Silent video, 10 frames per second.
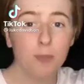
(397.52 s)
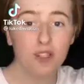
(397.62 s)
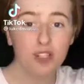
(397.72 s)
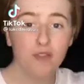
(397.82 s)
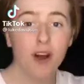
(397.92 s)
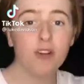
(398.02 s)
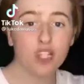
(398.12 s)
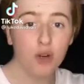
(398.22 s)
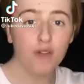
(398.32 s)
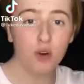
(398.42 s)
person found
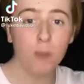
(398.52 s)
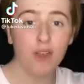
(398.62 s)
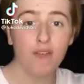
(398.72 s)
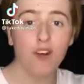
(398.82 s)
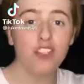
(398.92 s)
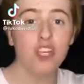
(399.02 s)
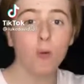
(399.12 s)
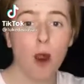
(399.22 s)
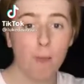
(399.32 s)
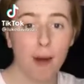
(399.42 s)
2 fruit by the foots
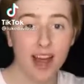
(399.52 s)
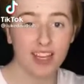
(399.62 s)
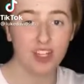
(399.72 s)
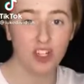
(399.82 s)
in 1 package.